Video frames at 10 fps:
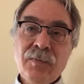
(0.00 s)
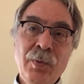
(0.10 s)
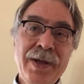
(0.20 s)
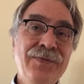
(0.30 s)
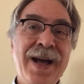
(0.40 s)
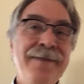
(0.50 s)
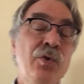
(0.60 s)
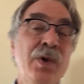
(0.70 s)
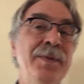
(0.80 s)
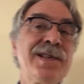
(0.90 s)
We have five
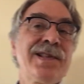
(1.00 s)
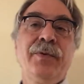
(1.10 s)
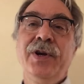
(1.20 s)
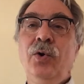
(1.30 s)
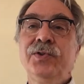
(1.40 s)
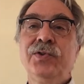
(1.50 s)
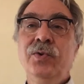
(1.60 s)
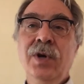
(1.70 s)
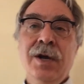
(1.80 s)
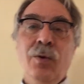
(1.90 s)
agreements that we hold
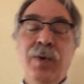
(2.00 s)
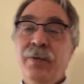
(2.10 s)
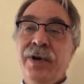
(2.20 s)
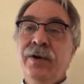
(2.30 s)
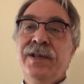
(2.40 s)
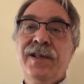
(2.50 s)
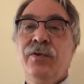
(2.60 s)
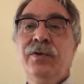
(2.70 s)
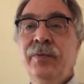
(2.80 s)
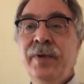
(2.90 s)
to when we are in this circle